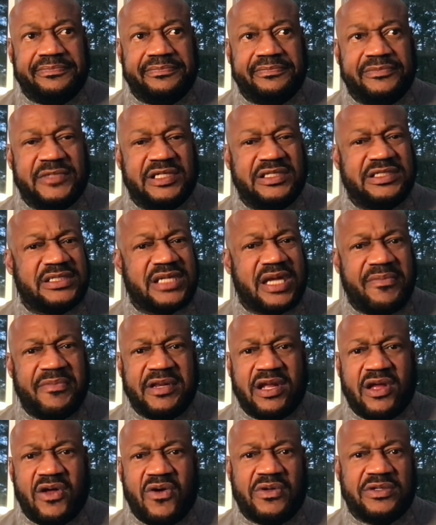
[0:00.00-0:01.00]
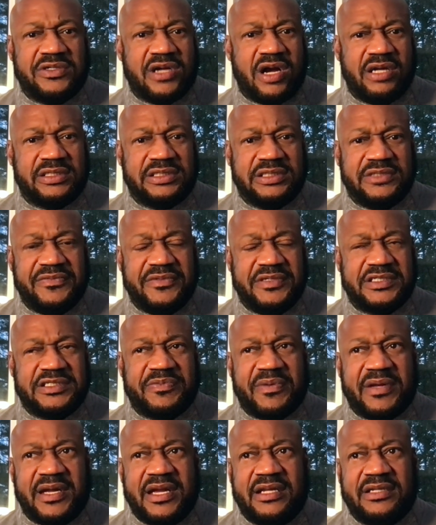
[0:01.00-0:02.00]
It's come and go. It's hard to even
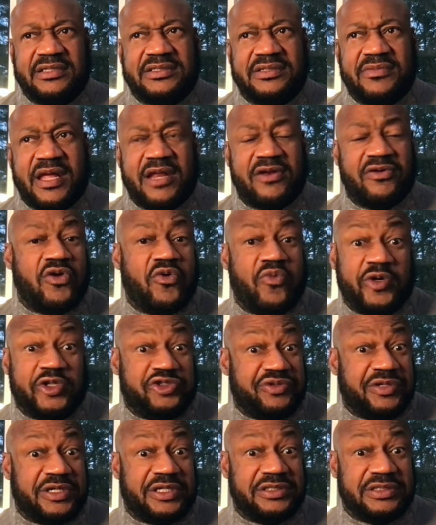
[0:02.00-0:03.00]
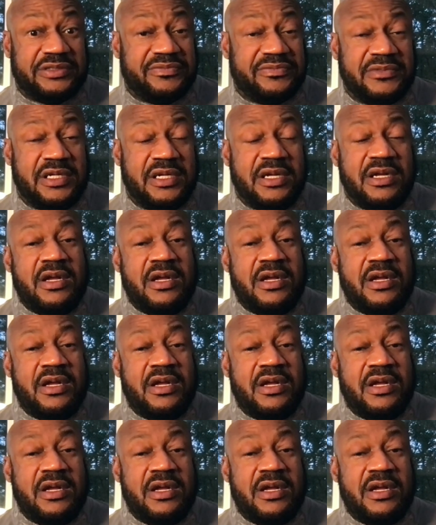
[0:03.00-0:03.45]
explain. So I don't know what triggers them.